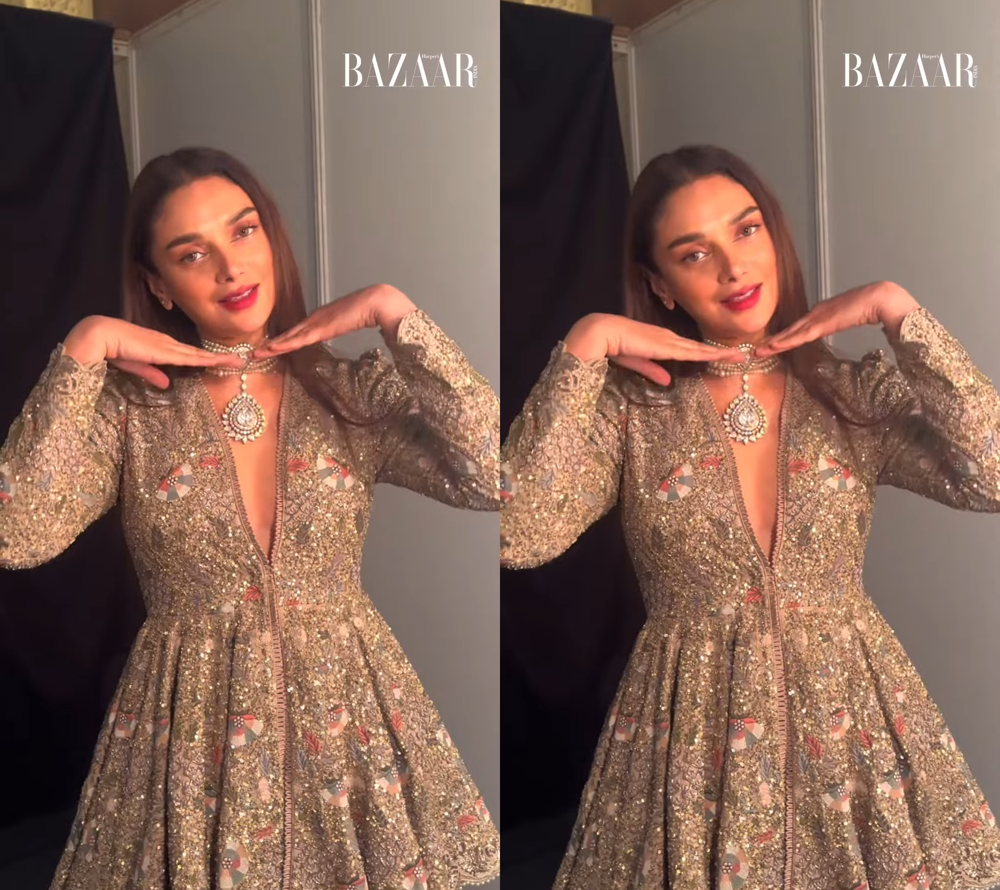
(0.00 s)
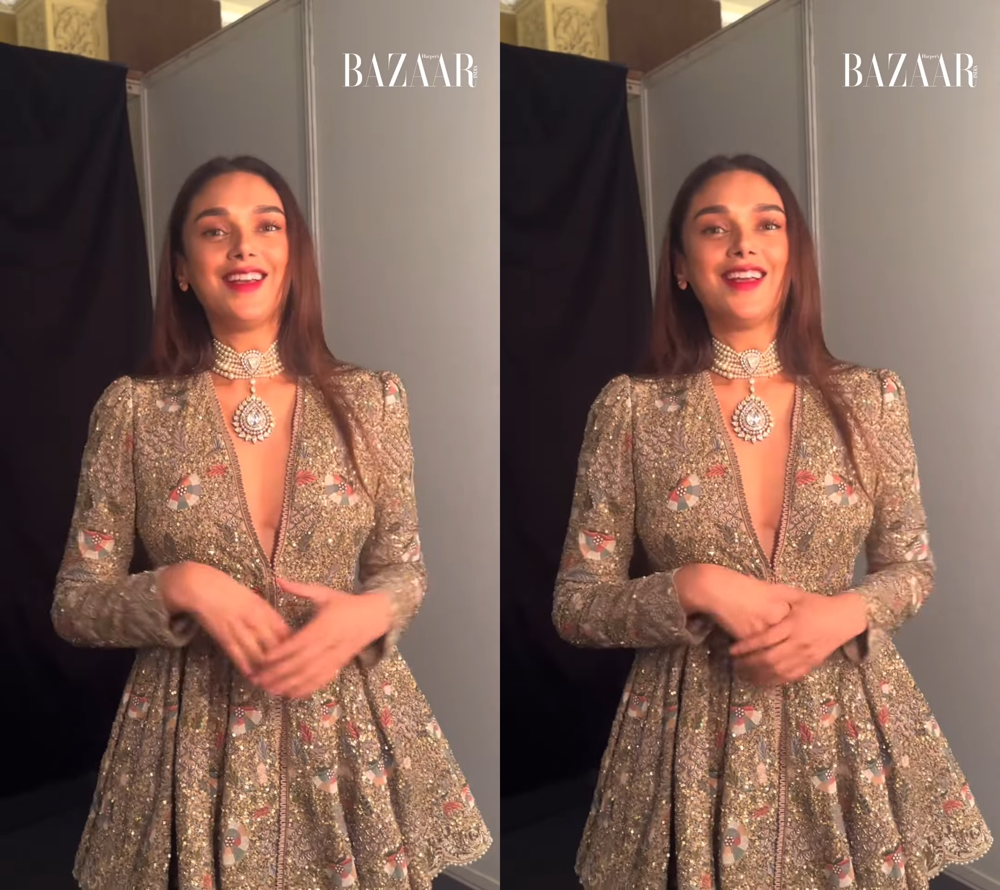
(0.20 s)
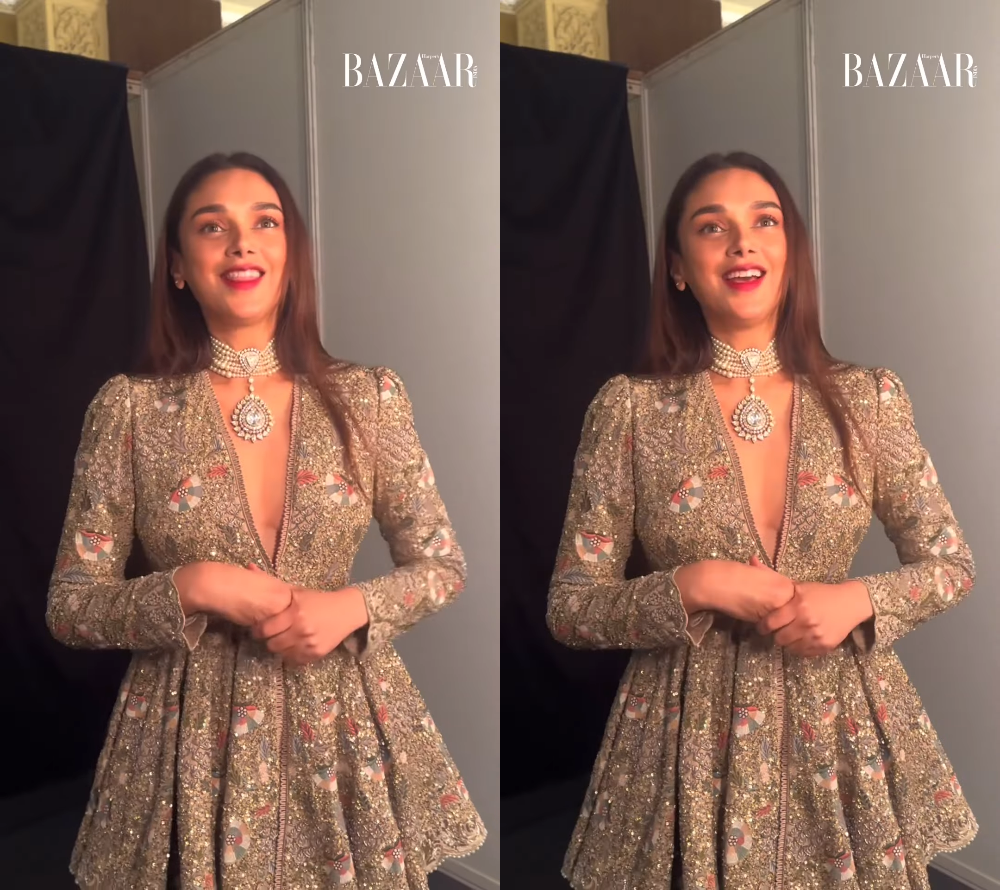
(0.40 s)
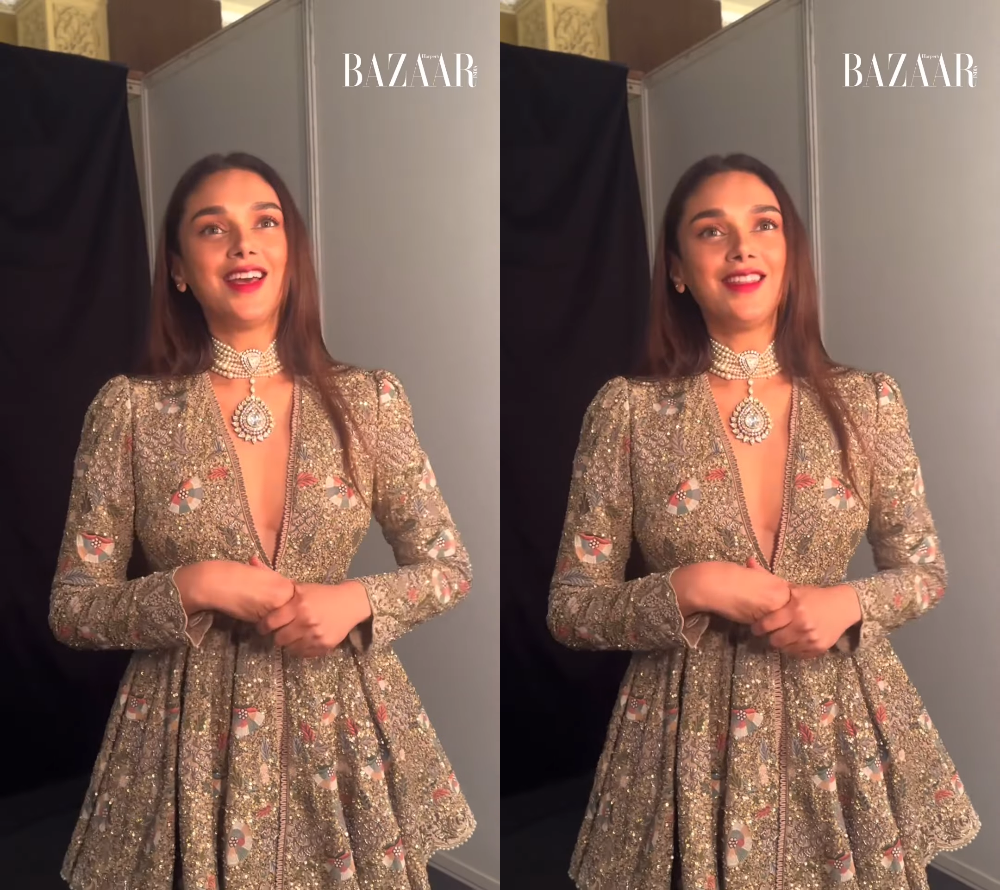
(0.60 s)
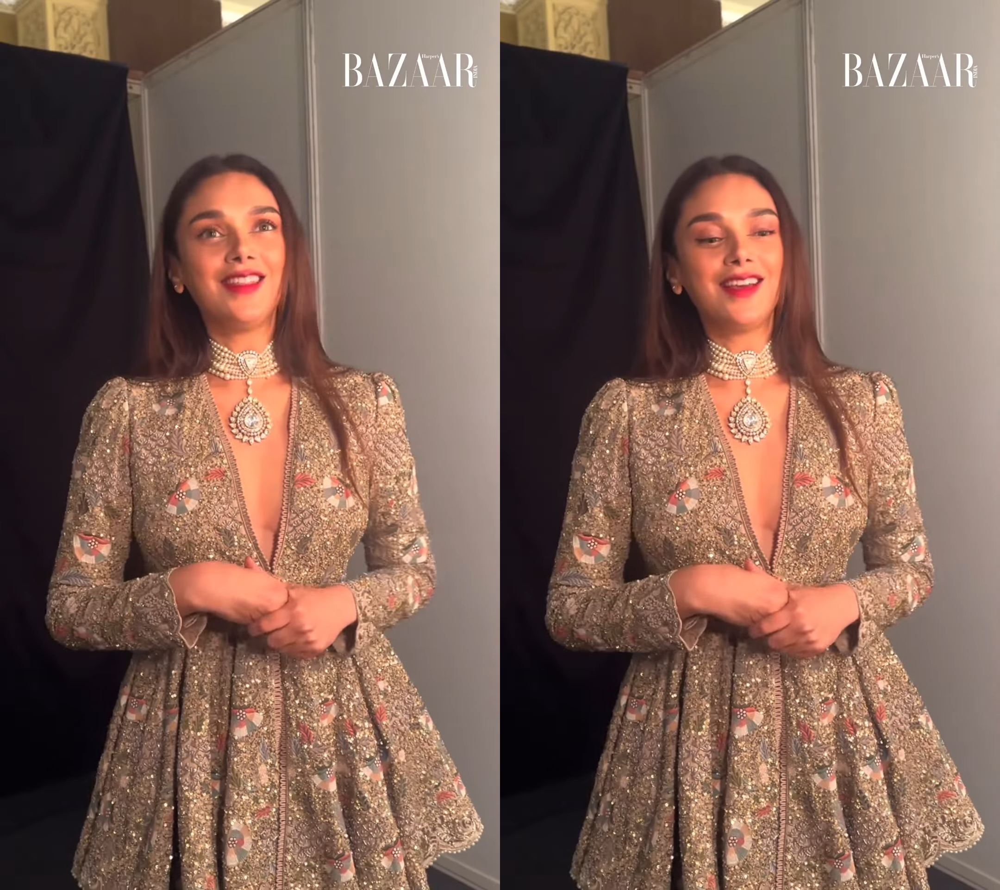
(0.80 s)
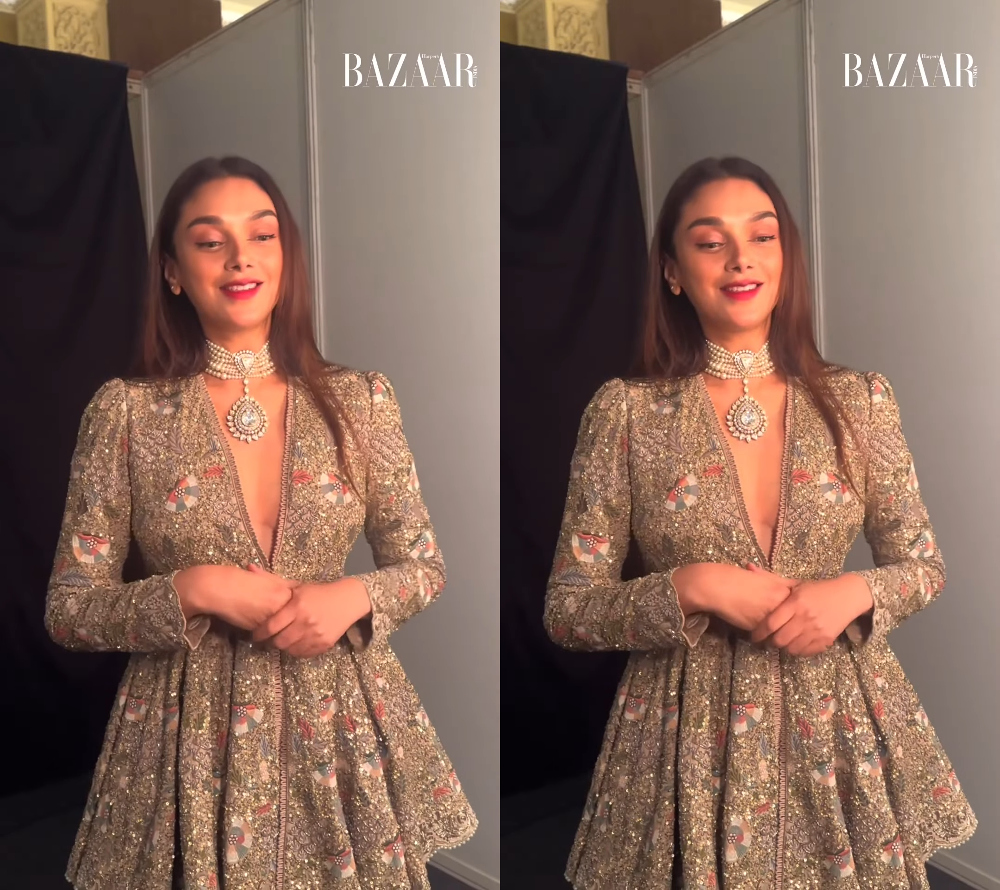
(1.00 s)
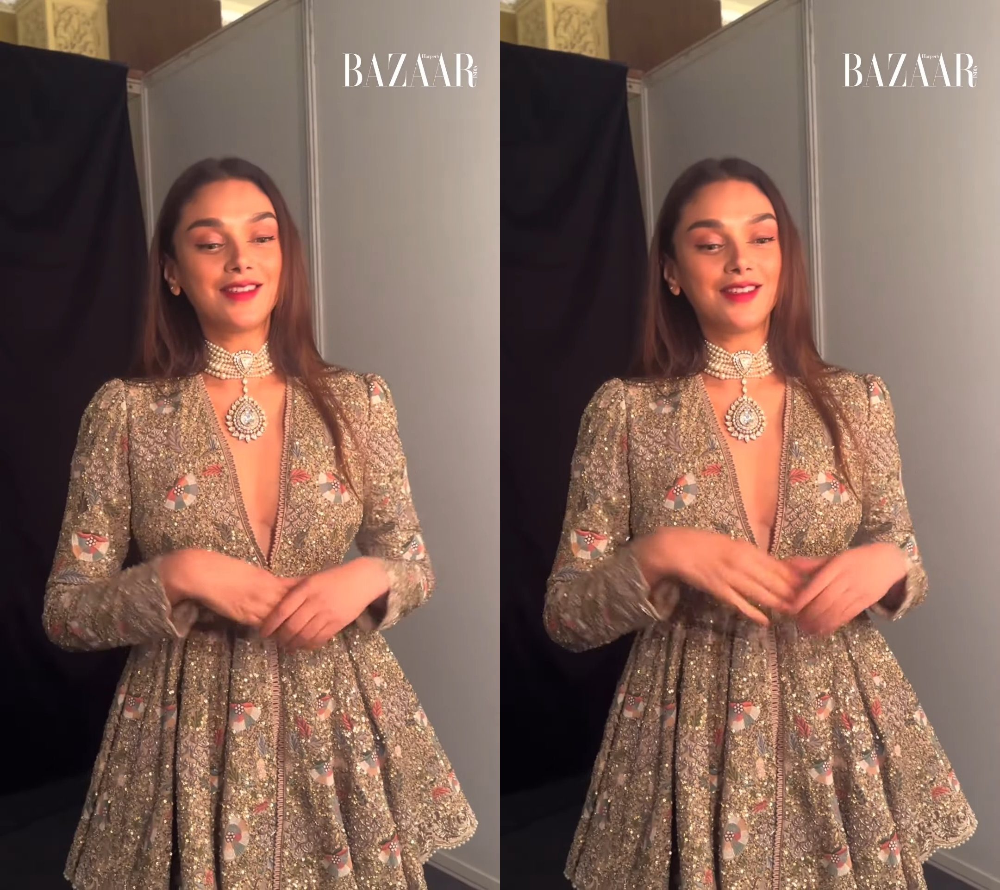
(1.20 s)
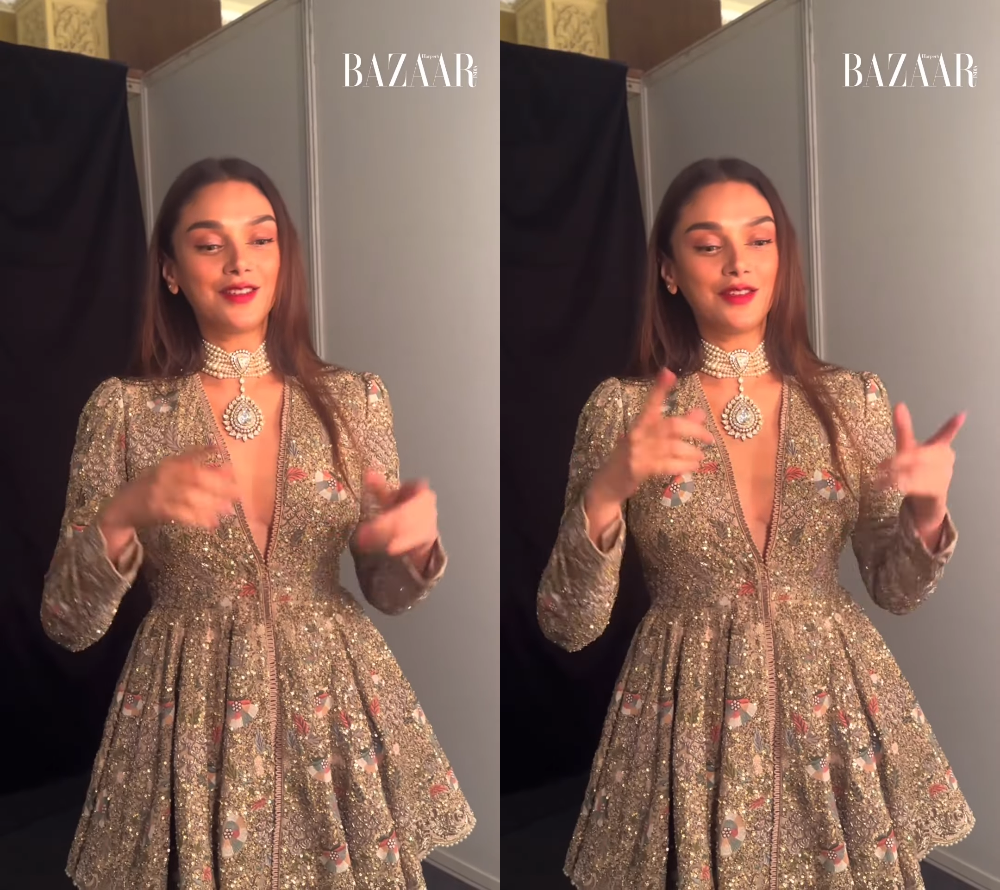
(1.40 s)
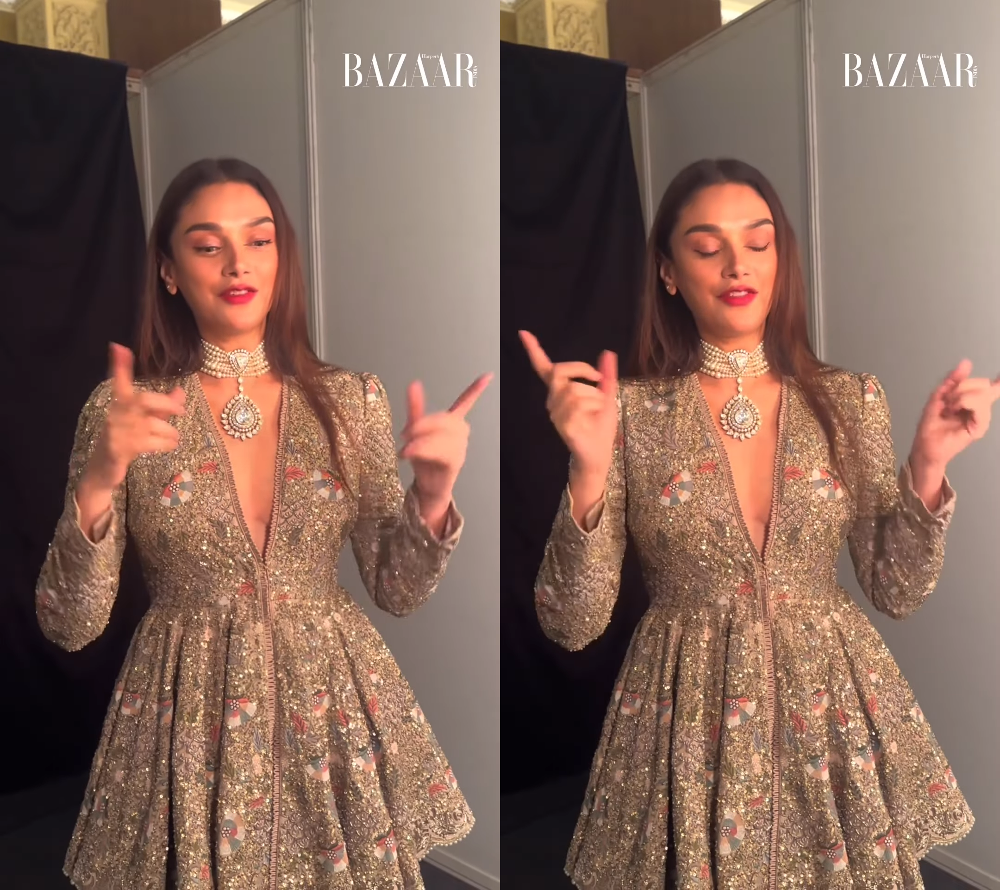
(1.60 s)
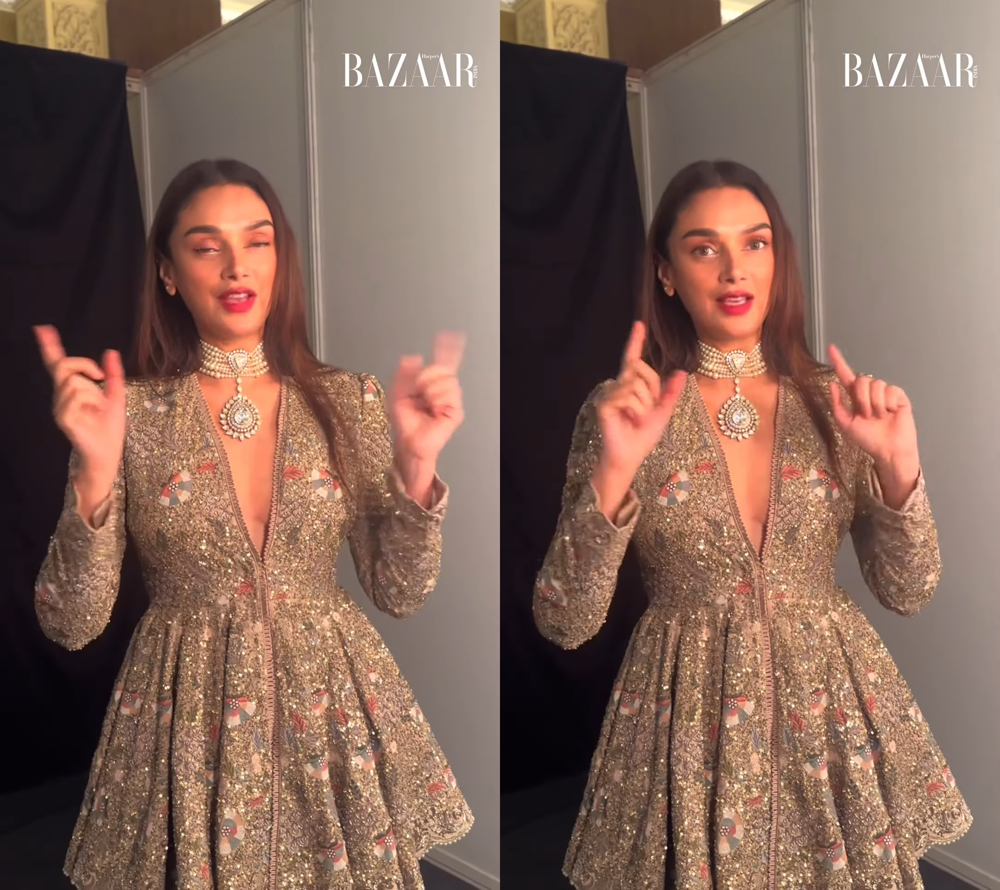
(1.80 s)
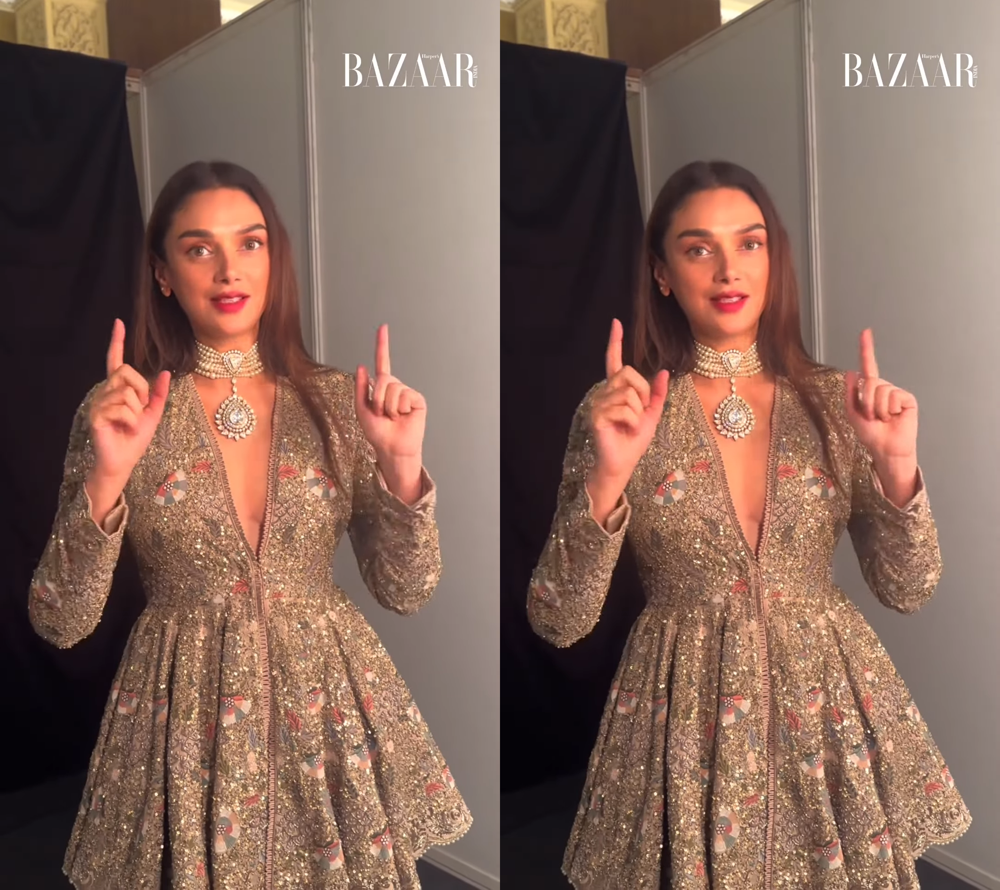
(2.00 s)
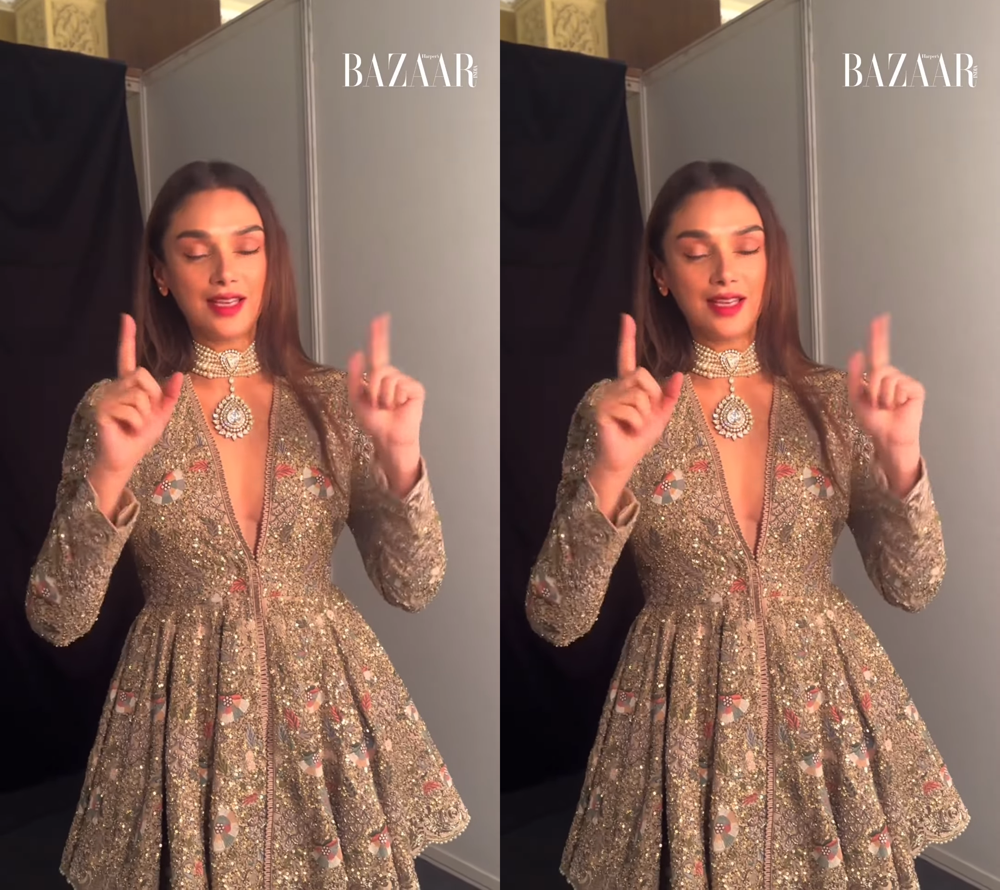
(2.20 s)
this. Then there's the face,